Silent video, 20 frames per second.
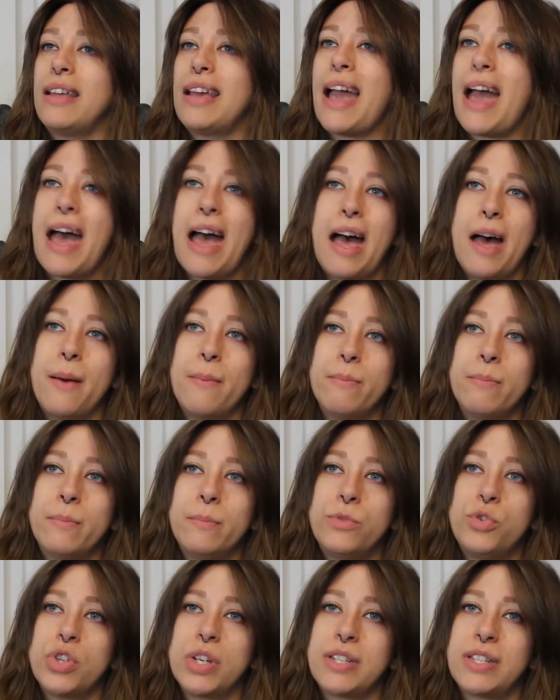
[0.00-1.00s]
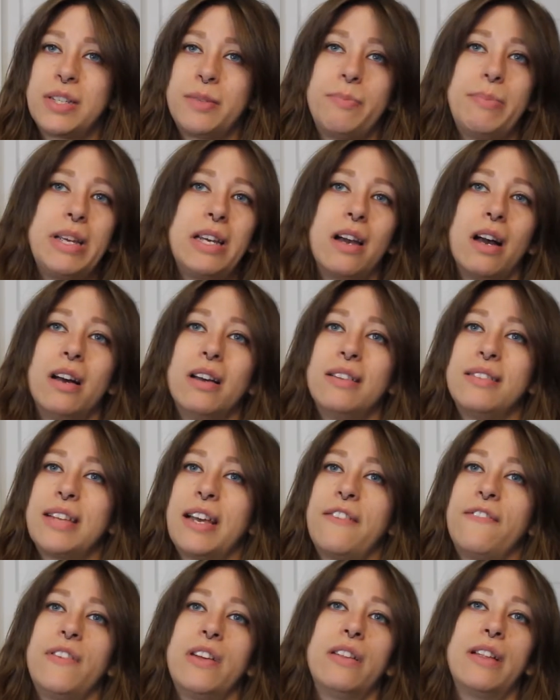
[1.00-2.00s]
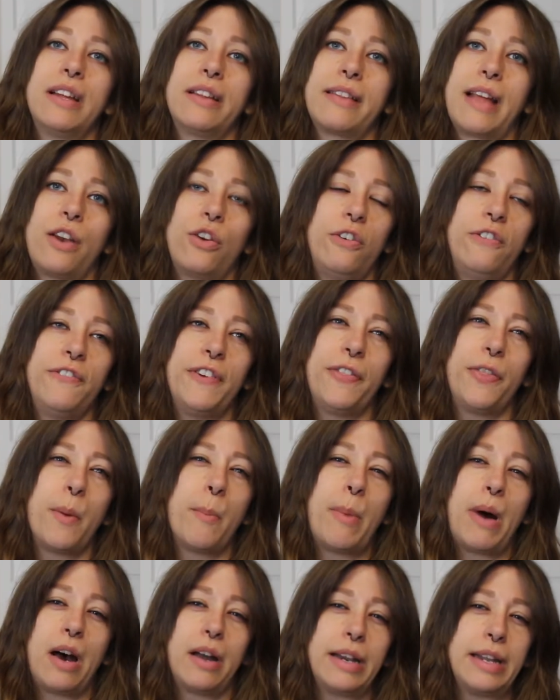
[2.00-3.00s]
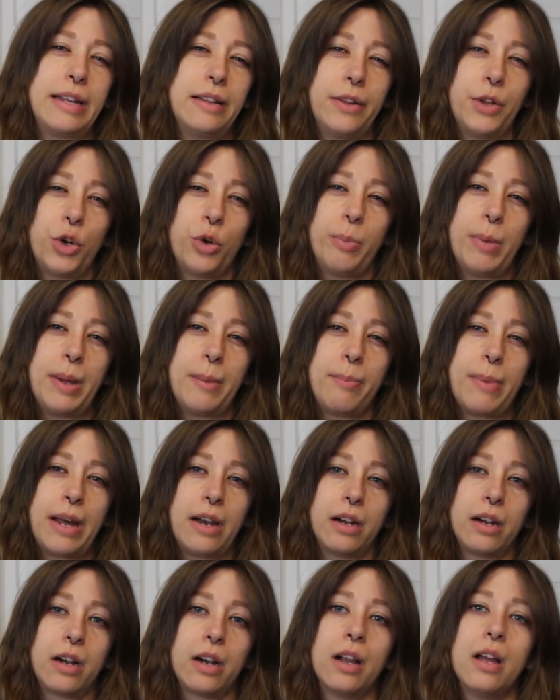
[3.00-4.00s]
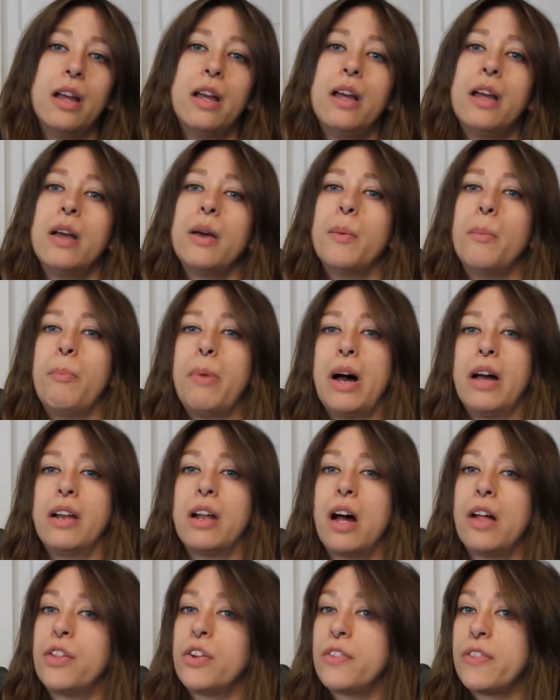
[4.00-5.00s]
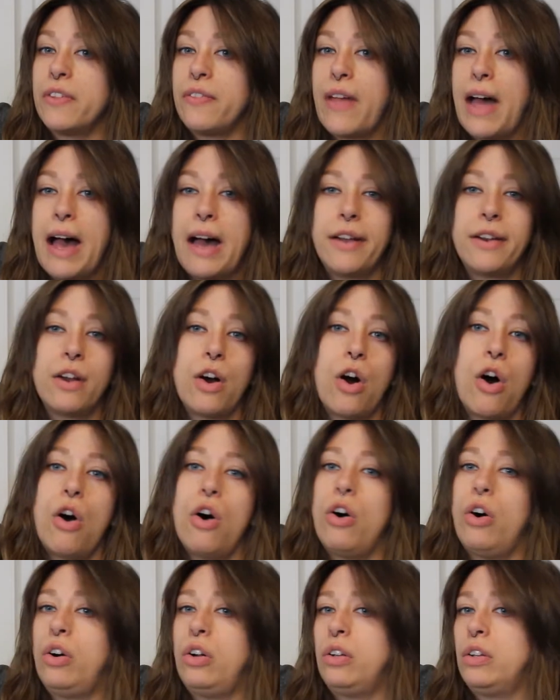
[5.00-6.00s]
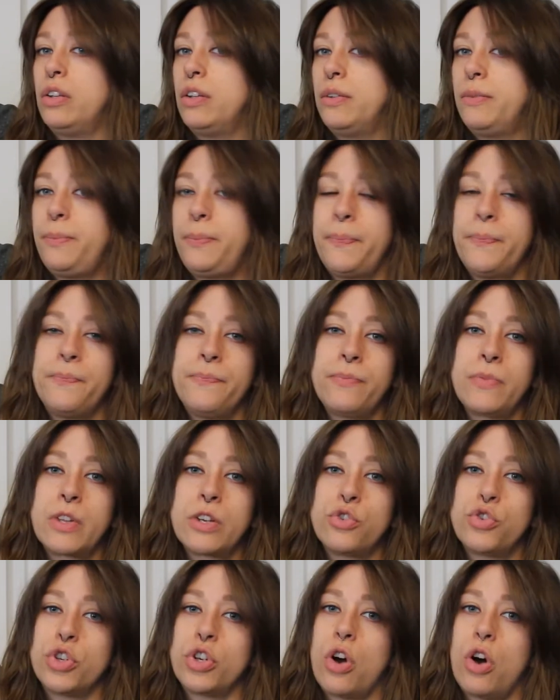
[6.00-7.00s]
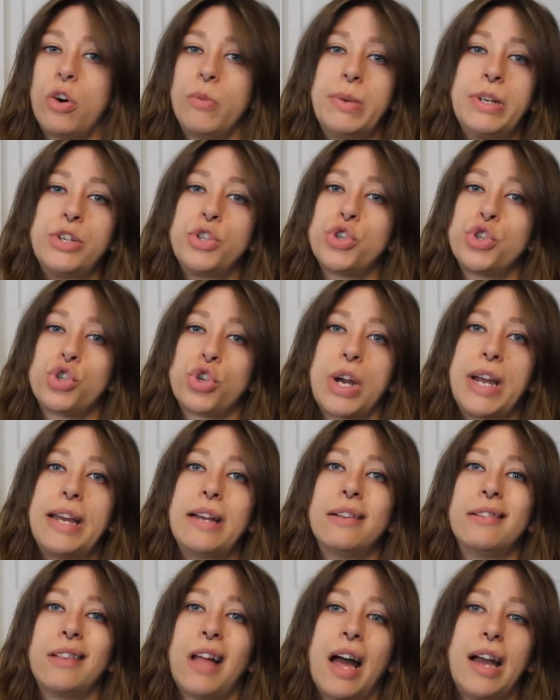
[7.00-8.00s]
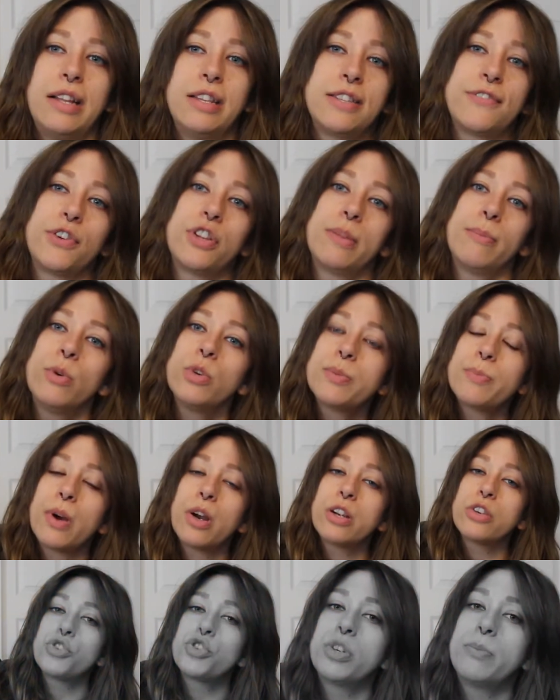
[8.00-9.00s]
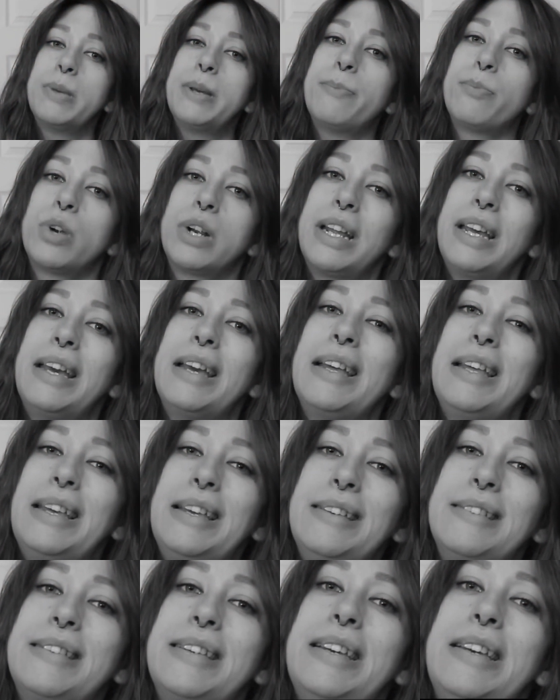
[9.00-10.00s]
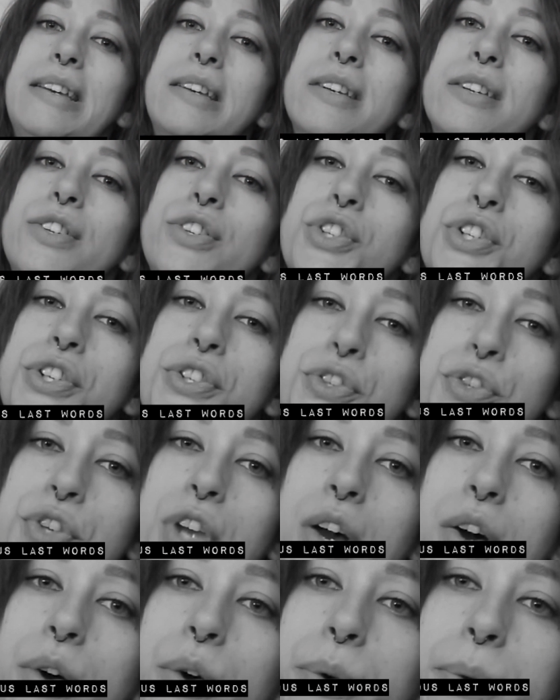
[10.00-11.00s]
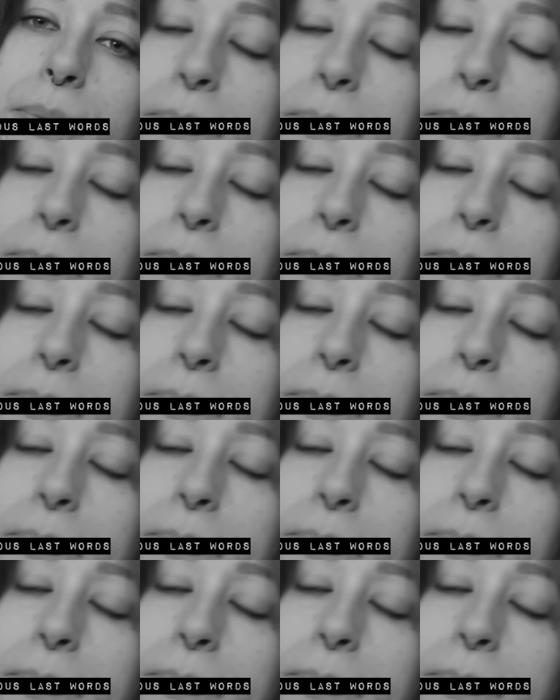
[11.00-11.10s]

the hem just because I feel like that'll fit the body a little bit better. But other than that, should all be straight lines for the most part. Should be pretty easy to sew.